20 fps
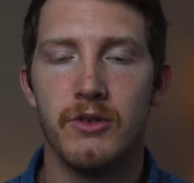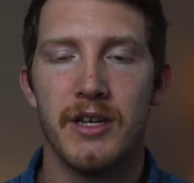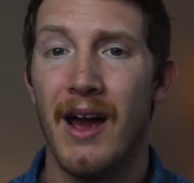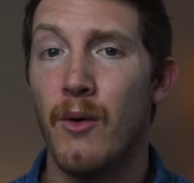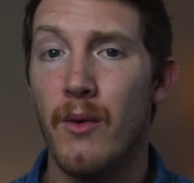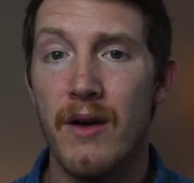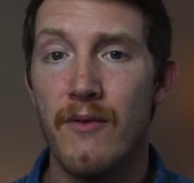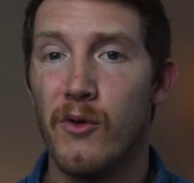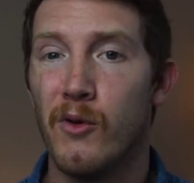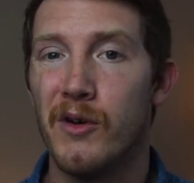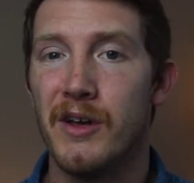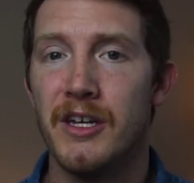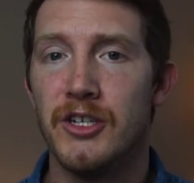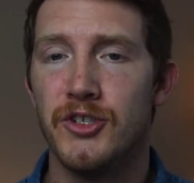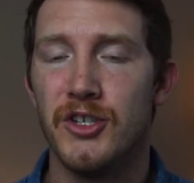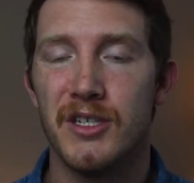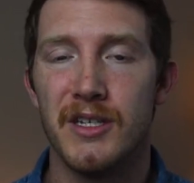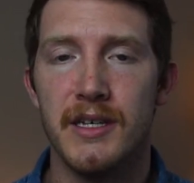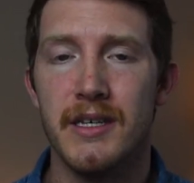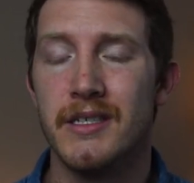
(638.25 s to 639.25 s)
However, it
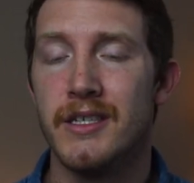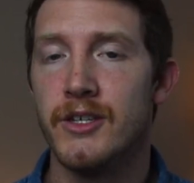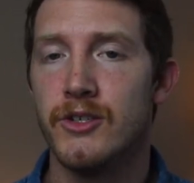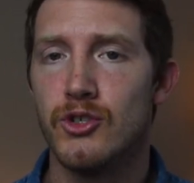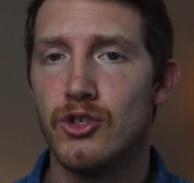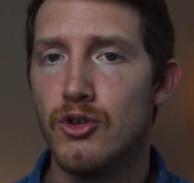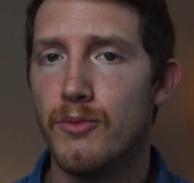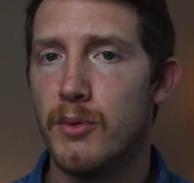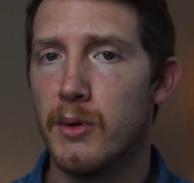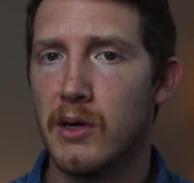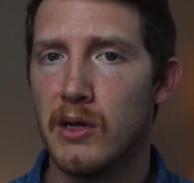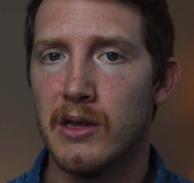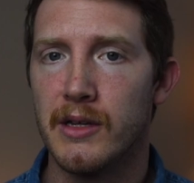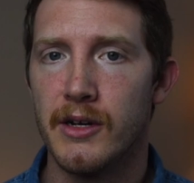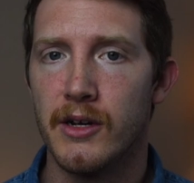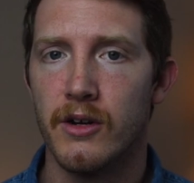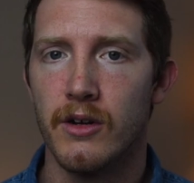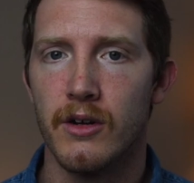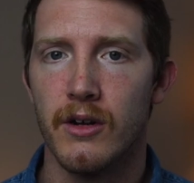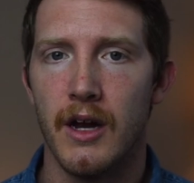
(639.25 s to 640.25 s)
just isn't super
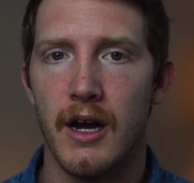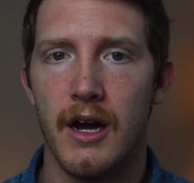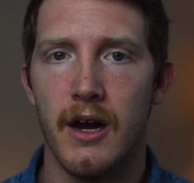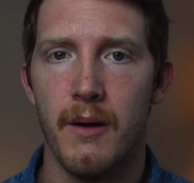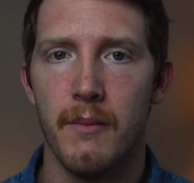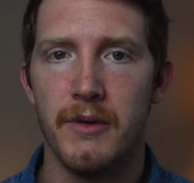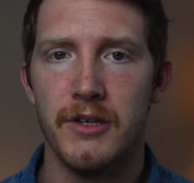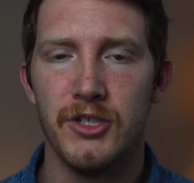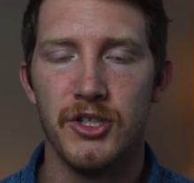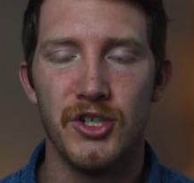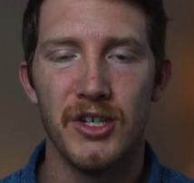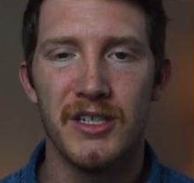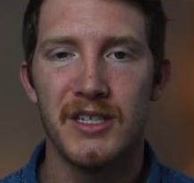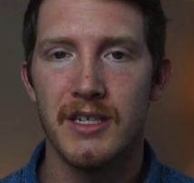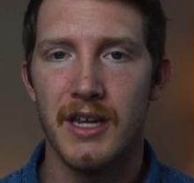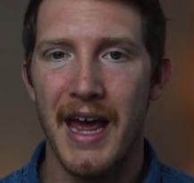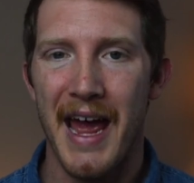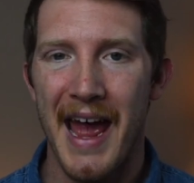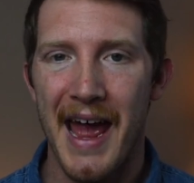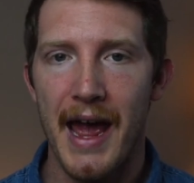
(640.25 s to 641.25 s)
clear um,
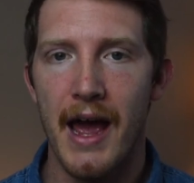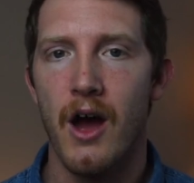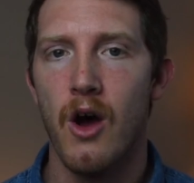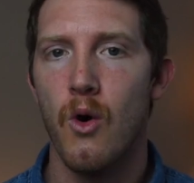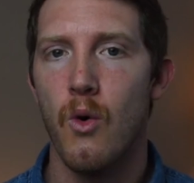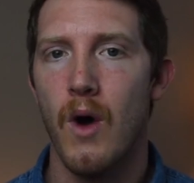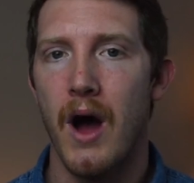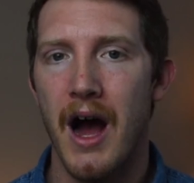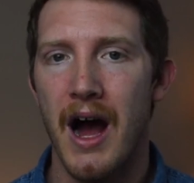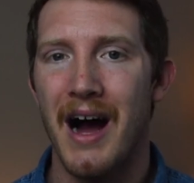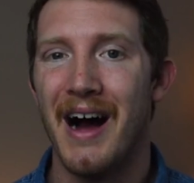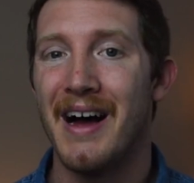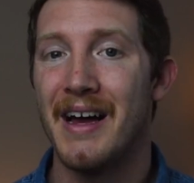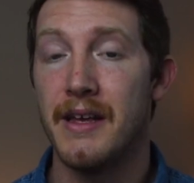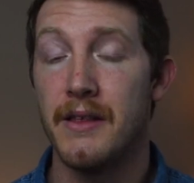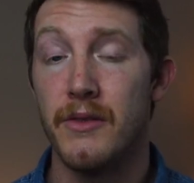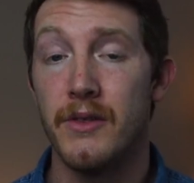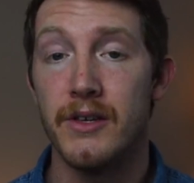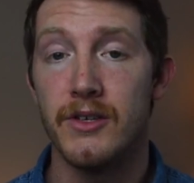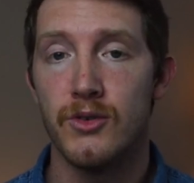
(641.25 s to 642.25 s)
just how
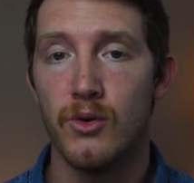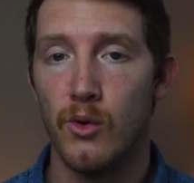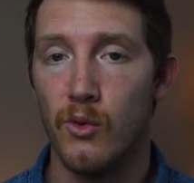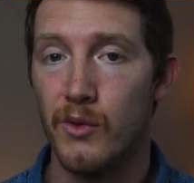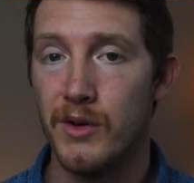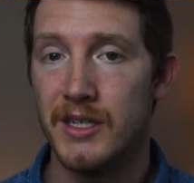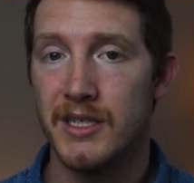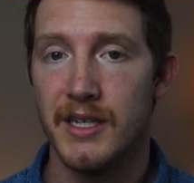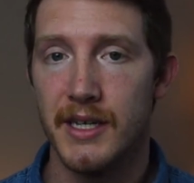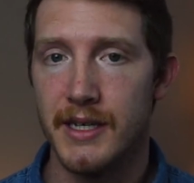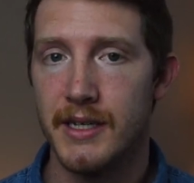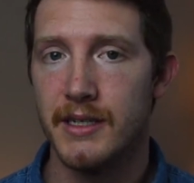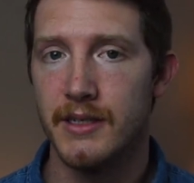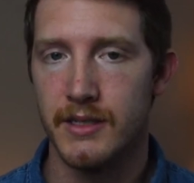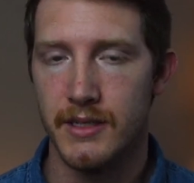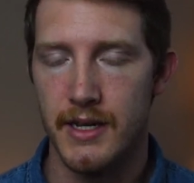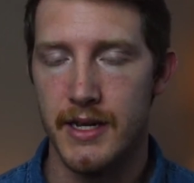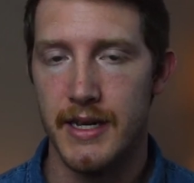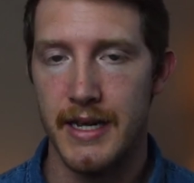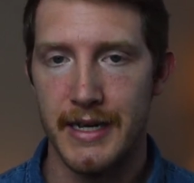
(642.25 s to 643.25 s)
high this risk
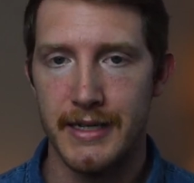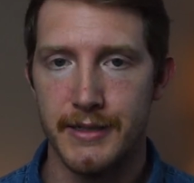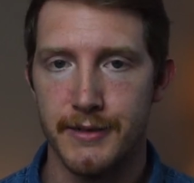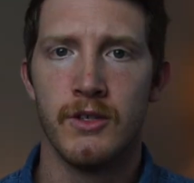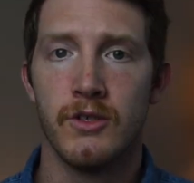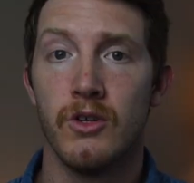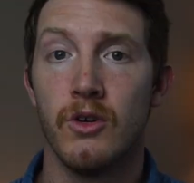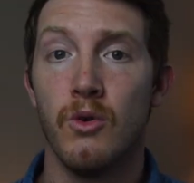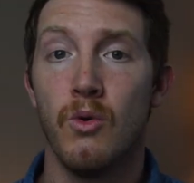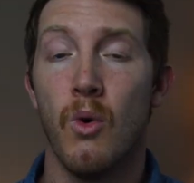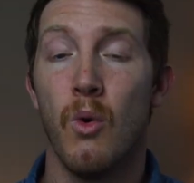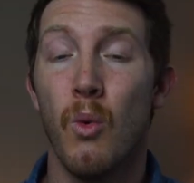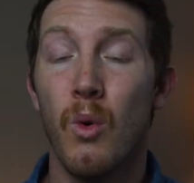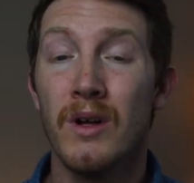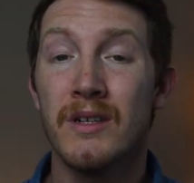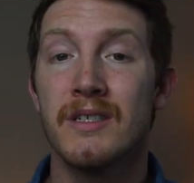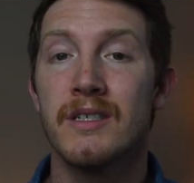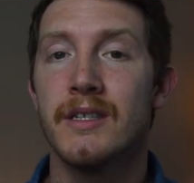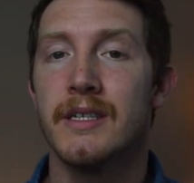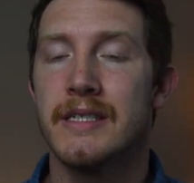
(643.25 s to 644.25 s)
is yet. So
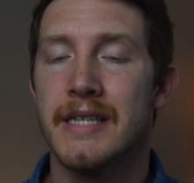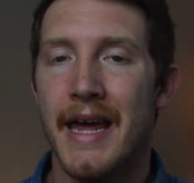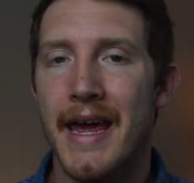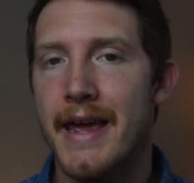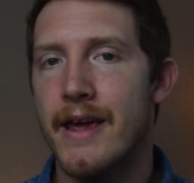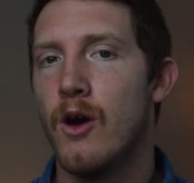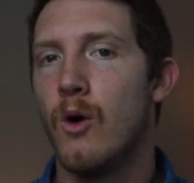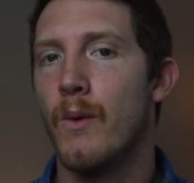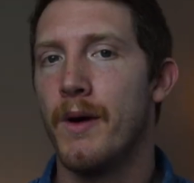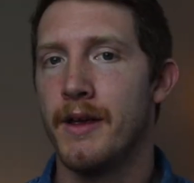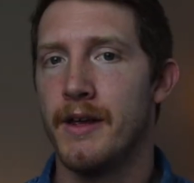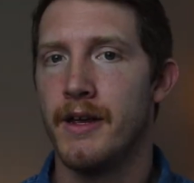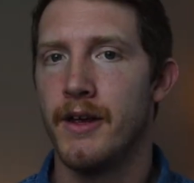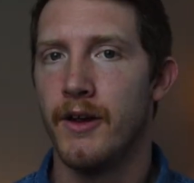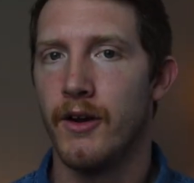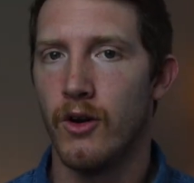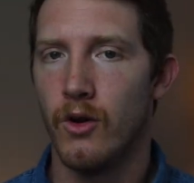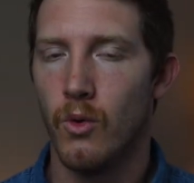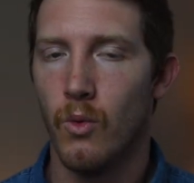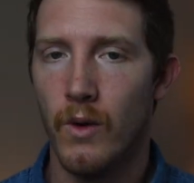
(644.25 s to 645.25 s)
what's the takeaway here?